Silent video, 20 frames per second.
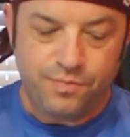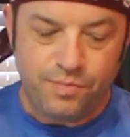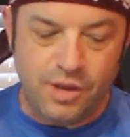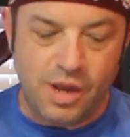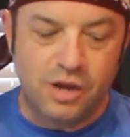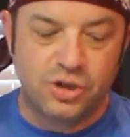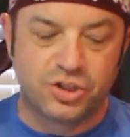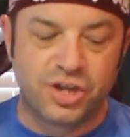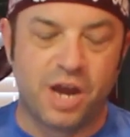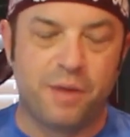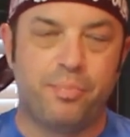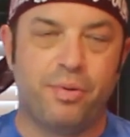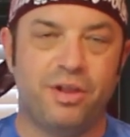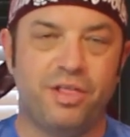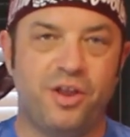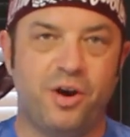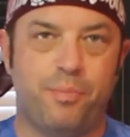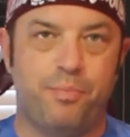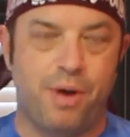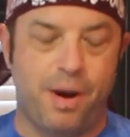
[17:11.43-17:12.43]
You just got to put a
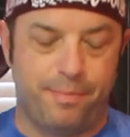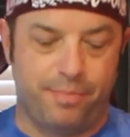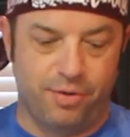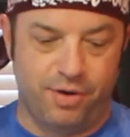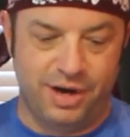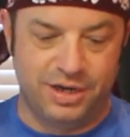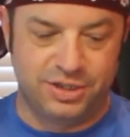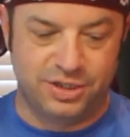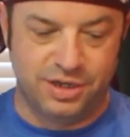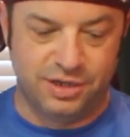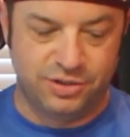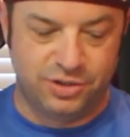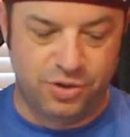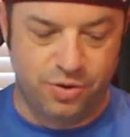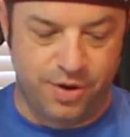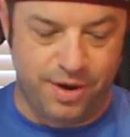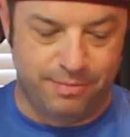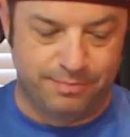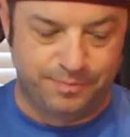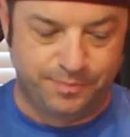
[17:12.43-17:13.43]
little preparation
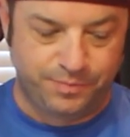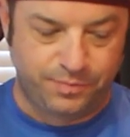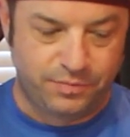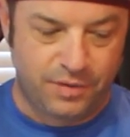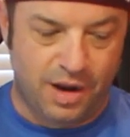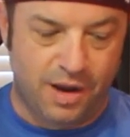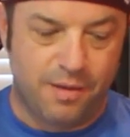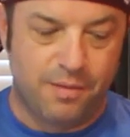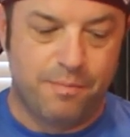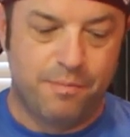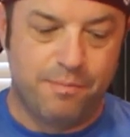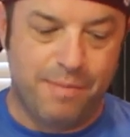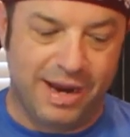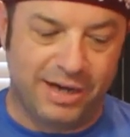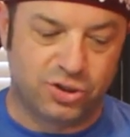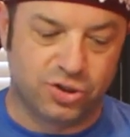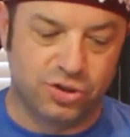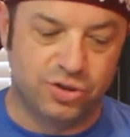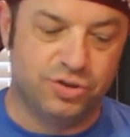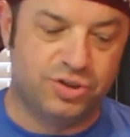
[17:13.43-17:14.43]
into it. Make
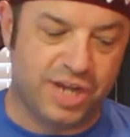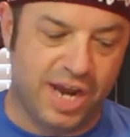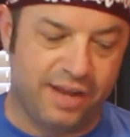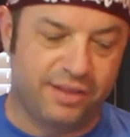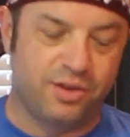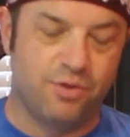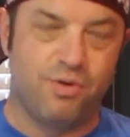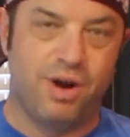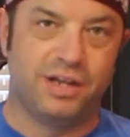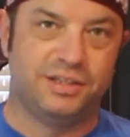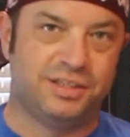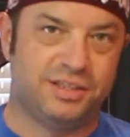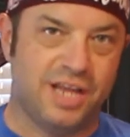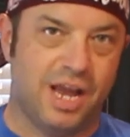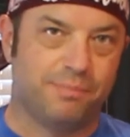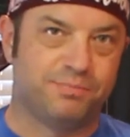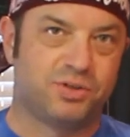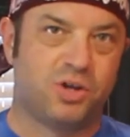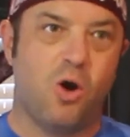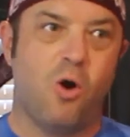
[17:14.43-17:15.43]
sure you take the right
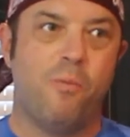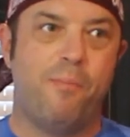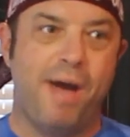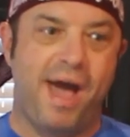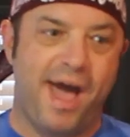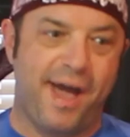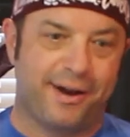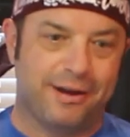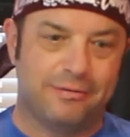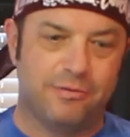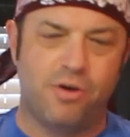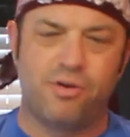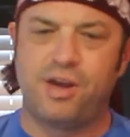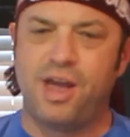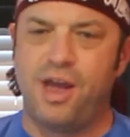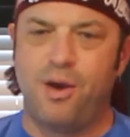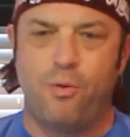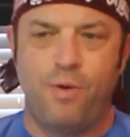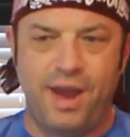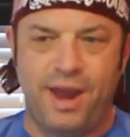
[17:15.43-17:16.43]
steps. Go back.
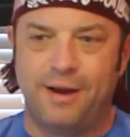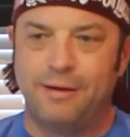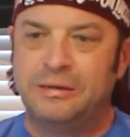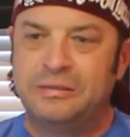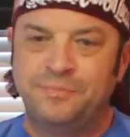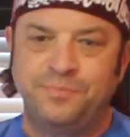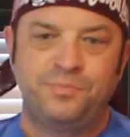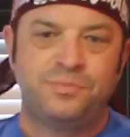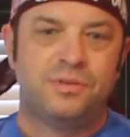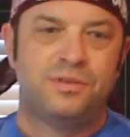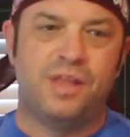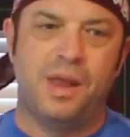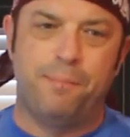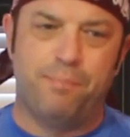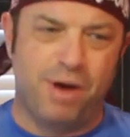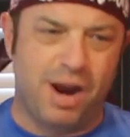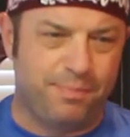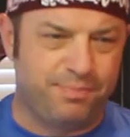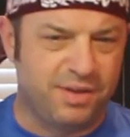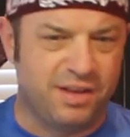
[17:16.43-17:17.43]
Okay, wait. They
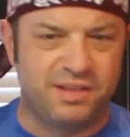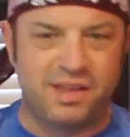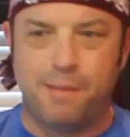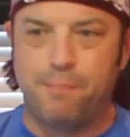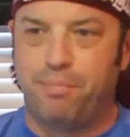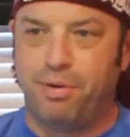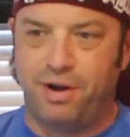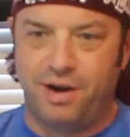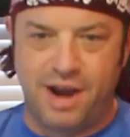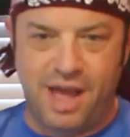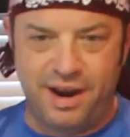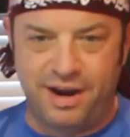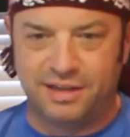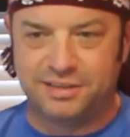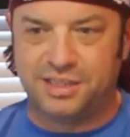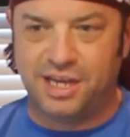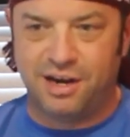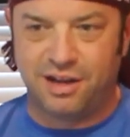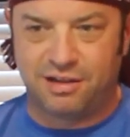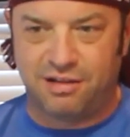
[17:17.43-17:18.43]
prepped it, then put it on
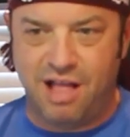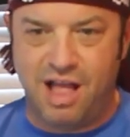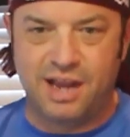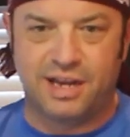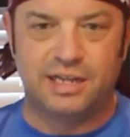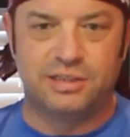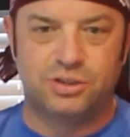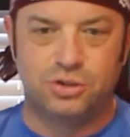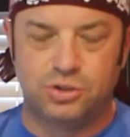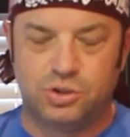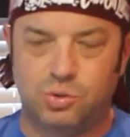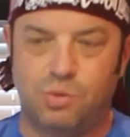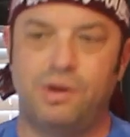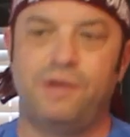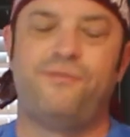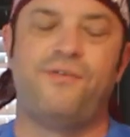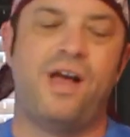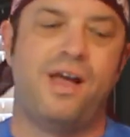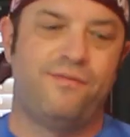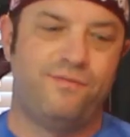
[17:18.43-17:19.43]
at 10 o'clock at
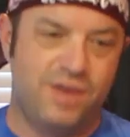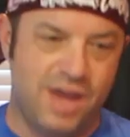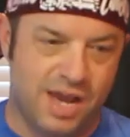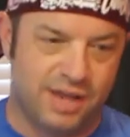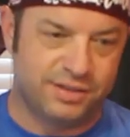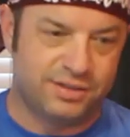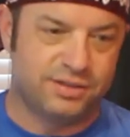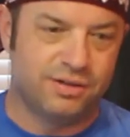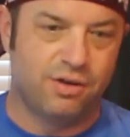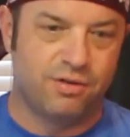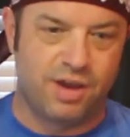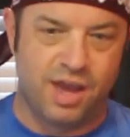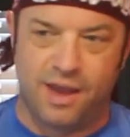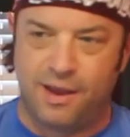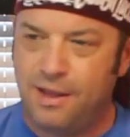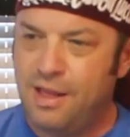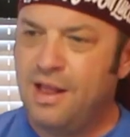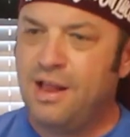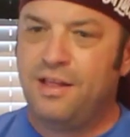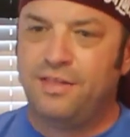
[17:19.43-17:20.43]
225? Yes.
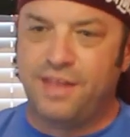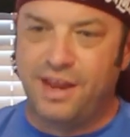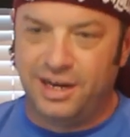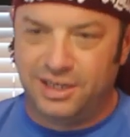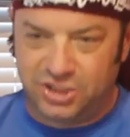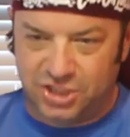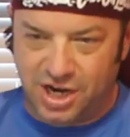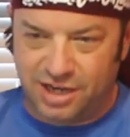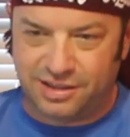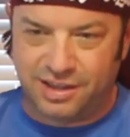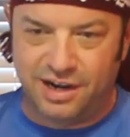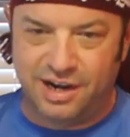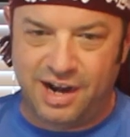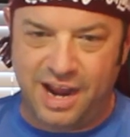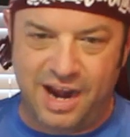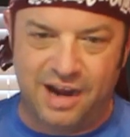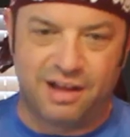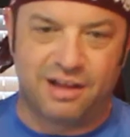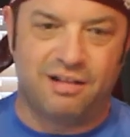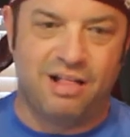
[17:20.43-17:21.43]
Okay. Then he checked it at
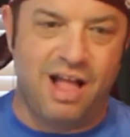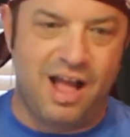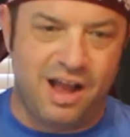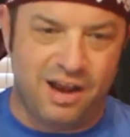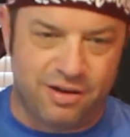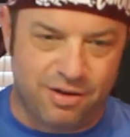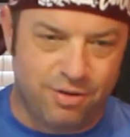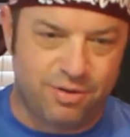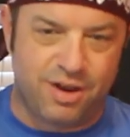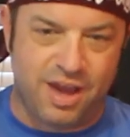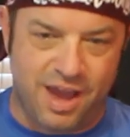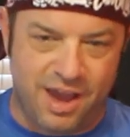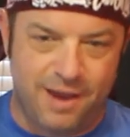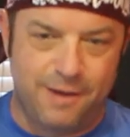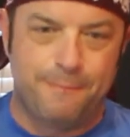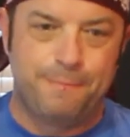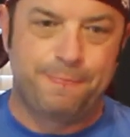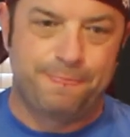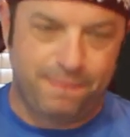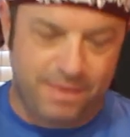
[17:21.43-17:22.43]
8 o'clock?
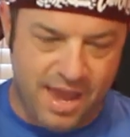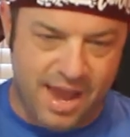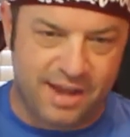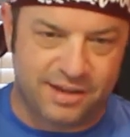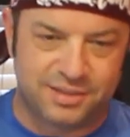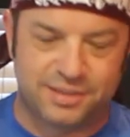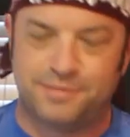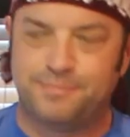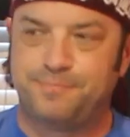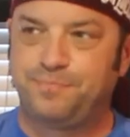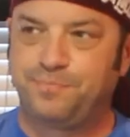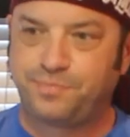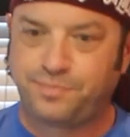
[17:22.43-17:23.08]
Okay. Yes.